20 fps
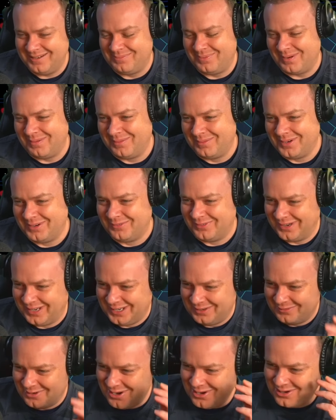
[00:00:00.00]
I'm probably
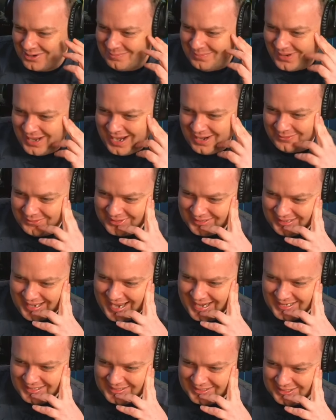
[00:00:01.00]
really wrong, but I would
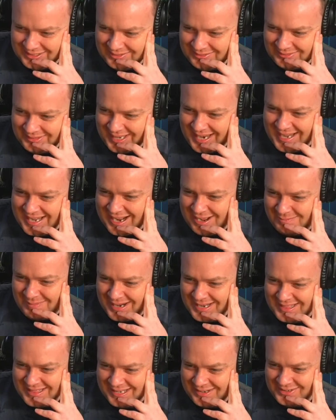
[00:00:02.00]
like to lay down
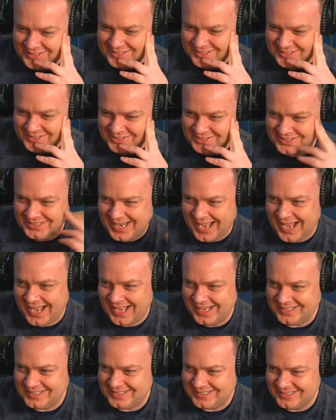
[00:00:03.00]
my theories at the
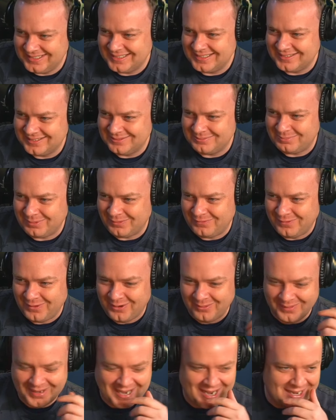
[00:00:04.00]
start
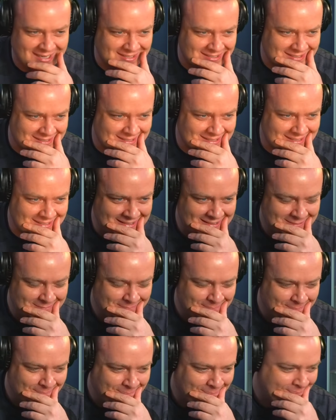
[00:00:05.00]
before we get into this.
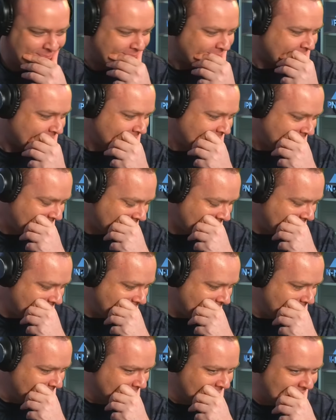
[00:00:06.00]

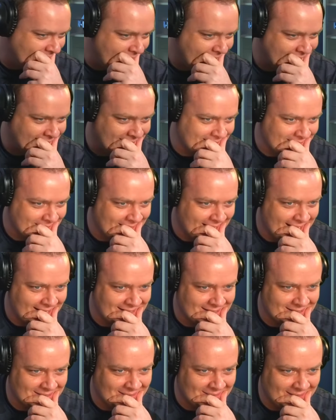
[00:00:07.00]
I would like to do
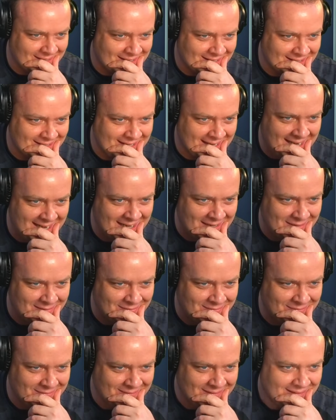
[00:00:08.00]
that so I can kind
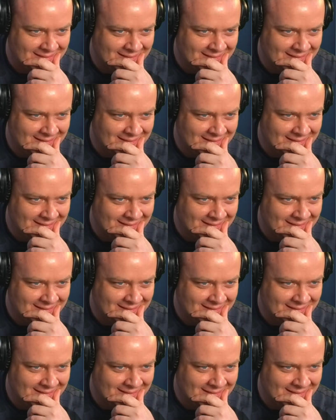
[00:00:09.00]
of...